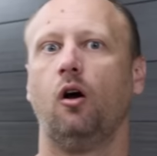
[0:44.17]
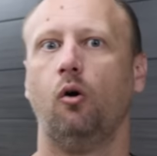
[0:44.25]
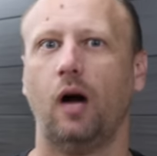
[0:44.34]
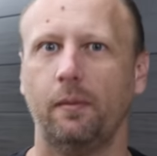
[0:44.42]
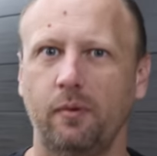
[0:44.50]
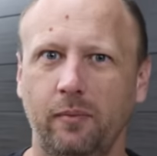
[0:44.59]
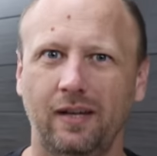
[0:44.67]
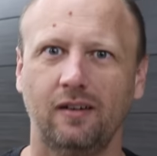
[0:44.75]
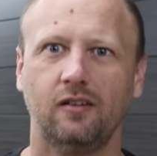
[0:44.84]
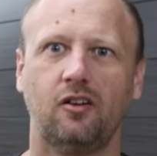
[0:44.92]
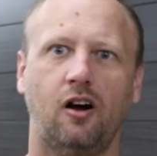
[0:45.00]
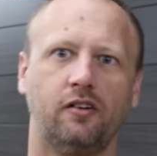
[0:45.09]
Oh, I've been
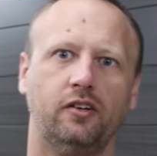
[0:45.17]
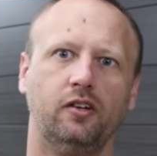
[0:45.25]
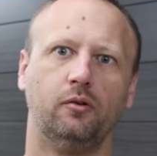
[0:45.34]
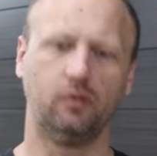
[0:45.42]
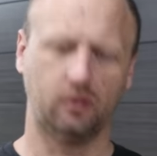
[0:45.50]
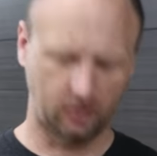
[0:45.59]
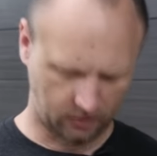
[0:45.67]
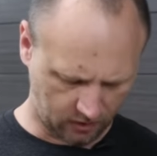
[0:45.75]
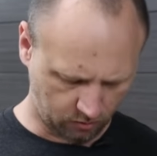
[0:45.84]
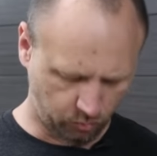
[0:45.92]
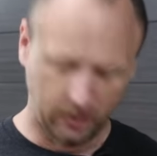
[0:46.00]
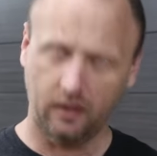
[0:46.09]
meaning to talk to you.
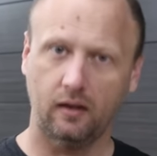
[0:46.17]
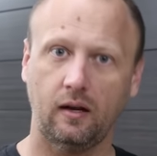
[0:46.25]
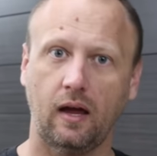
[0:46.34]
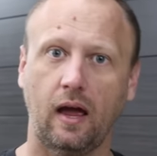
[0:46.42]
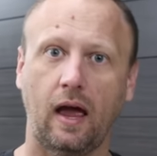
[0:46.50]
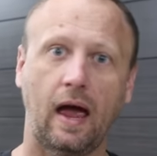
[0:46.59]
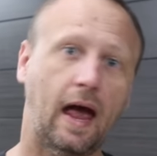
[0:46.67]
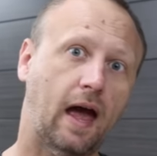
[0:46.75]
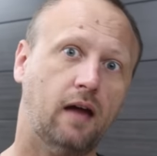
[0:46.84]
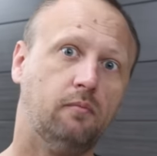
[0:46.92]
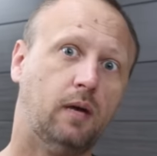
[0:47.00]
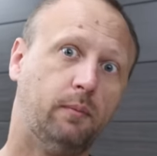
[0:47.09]
Can we
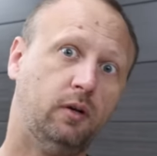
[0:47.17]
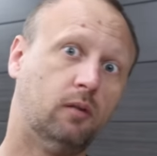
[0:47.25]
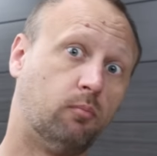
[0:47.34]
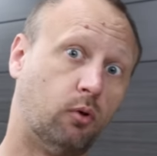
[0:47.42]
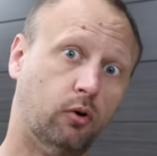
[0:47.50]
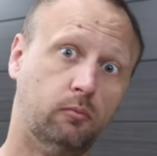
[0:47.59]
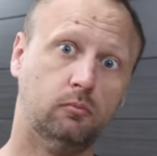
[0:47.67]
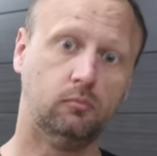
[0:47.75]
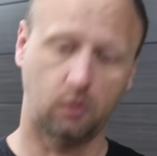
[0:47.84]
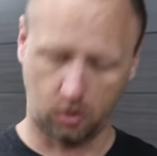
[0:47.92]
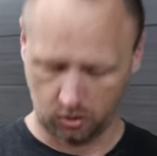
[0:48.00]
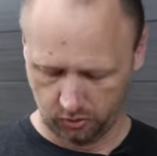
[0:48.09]
add maybe a broom
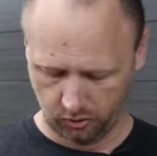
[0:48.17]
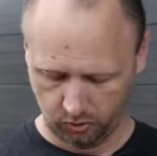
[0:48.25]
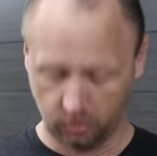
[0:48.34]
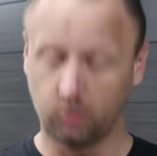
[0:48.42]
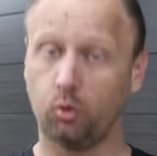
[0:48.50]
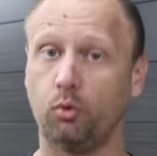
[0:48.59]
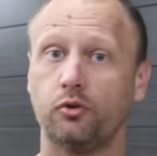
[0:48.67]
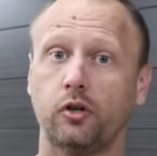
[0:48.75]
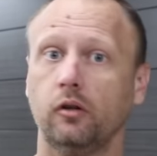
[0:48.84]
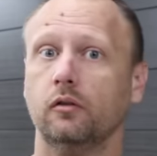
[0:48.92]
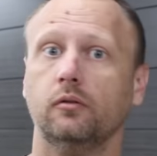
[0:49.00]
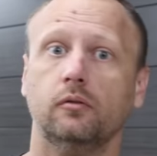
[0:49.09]
onto the tool
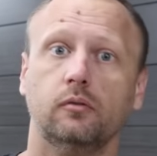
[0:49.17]
shirt?